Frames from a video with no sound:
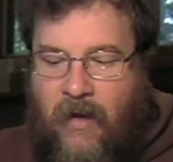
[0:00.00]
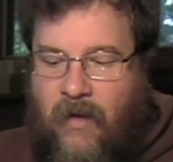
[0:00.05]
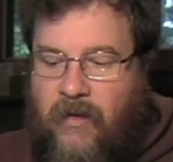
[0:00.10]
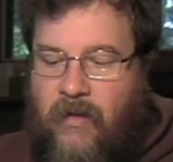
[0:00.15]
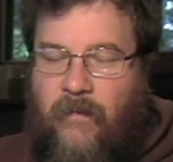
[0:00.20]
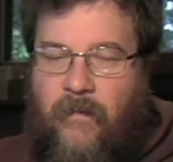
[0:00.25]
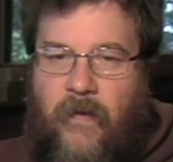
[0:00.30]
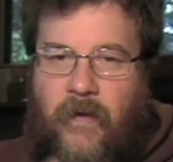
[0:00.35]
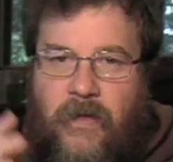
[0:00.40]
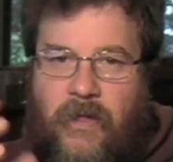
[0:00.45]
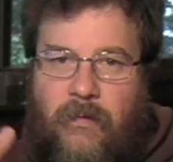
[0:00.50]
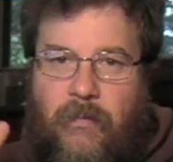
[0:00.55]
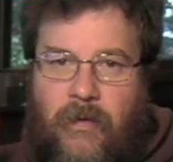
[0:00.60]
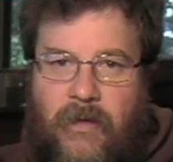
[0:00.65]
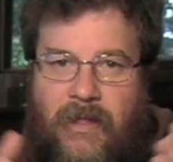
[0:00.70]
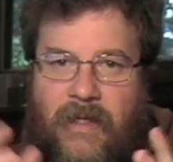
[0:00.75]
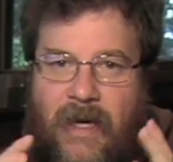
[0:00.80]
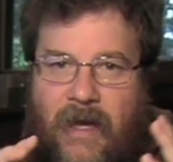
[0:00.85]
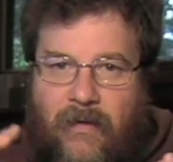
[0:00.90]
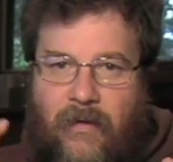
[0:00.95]
So first you
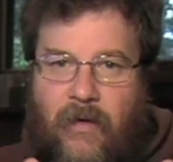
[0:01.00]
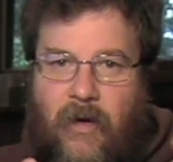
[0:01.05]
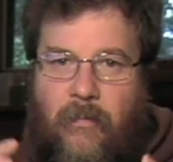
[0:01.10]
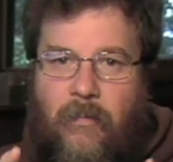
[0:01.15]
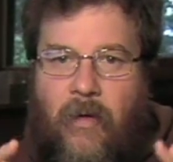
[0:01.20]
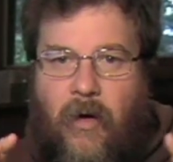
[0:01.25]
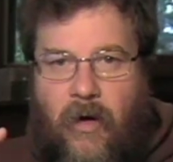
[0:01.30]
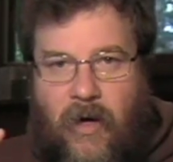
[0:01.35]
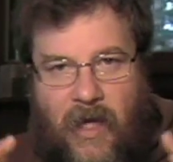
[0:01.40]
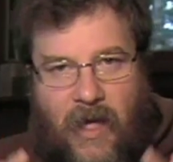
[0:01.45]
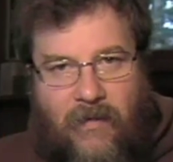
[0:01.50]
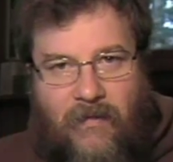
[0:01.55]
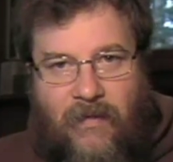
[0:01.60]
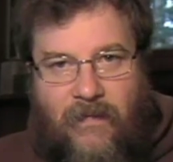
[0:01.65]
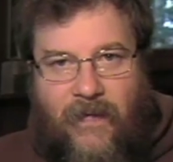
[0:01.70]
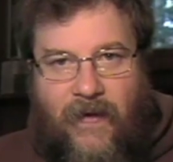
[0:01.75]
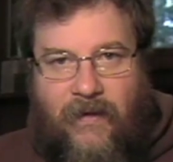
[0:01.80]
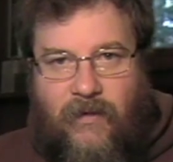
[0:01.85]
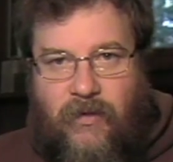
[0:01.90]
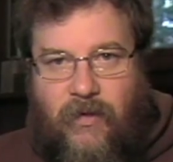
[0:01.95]
put together your party of
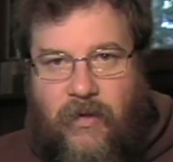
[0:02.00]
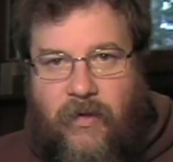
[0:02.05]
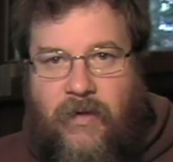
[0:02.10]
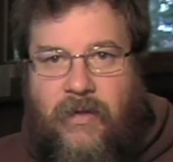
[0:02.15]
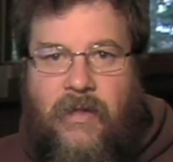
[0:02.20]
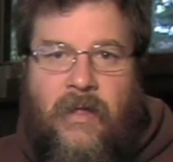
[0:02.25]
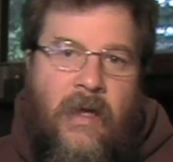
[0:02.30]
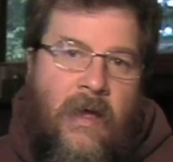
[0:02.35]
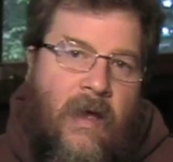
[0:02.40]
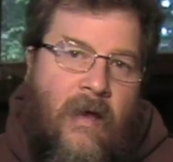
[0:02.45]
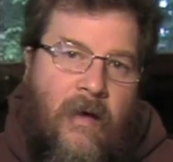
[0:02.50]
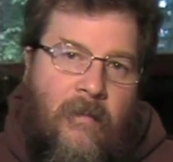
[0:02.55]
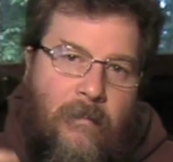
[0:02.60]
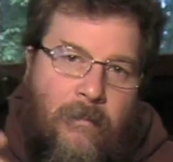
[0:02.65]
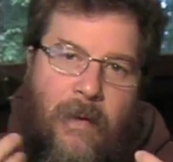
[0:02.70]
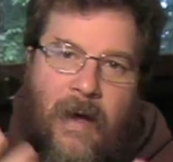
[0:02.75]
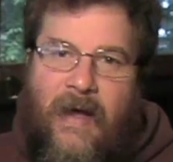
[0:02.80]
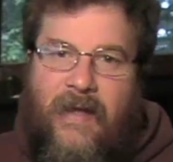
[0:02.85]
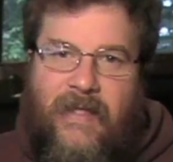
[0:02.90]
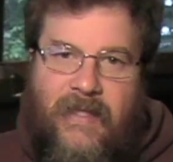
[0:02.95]
adventurers,
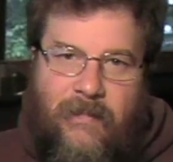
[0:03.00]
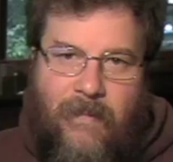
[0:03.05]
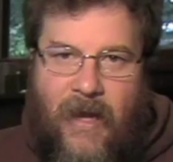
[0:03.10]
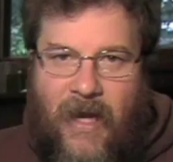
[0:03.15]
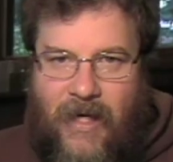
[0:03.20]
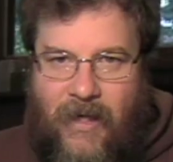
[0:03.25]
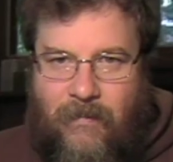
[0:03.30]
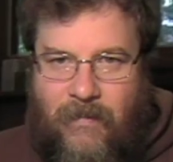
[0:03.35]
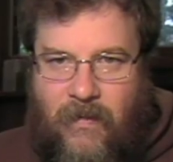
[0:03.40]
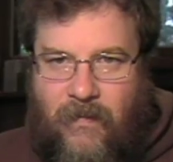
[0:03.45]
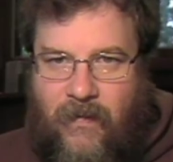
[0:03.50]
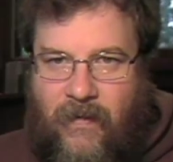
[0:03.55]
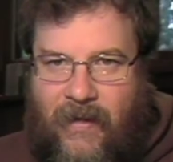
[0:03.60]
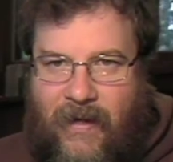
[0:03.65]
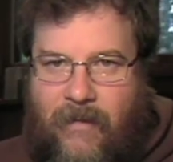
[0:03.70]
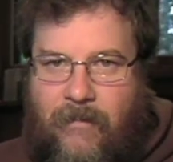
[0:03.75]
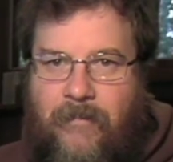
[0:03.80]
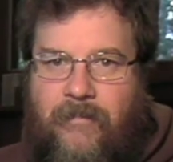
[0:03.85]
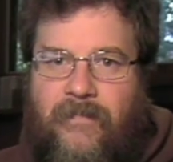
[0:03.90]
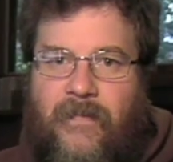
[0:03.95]
buy some items for
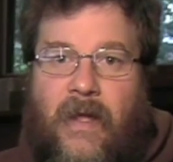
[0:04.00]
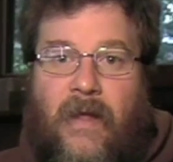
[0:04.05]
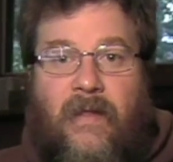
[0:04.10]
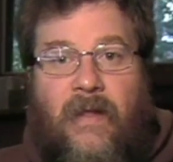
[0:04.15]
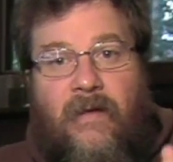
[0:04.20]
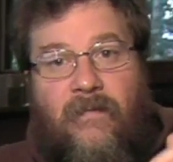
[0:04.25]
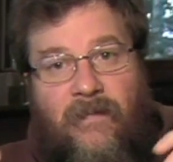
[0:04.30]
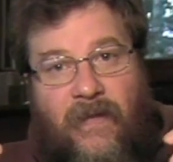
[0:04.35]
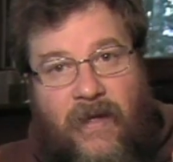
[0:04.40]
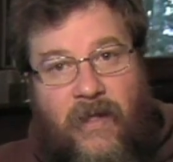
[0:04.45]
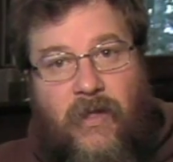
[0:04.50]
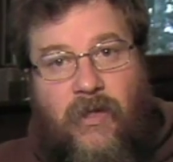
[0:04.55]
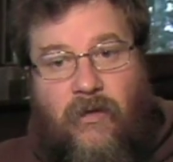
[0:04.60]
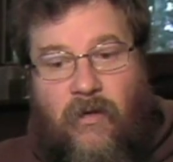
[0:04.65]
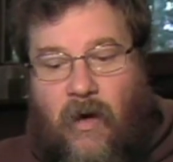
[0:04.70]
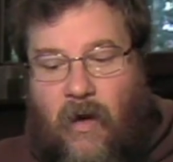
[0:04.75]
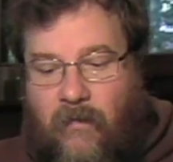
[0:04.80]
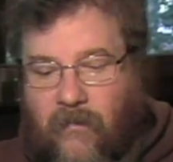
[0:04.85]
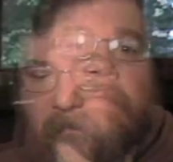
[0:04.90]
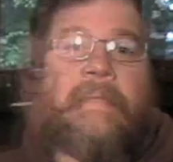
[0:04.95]
them, and then venture
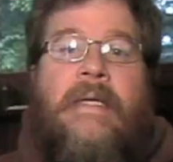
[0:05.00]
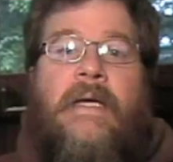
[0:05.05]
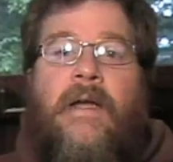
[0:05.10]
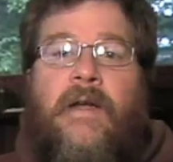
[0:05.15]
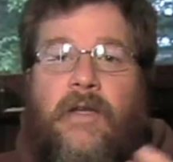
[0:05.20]
off.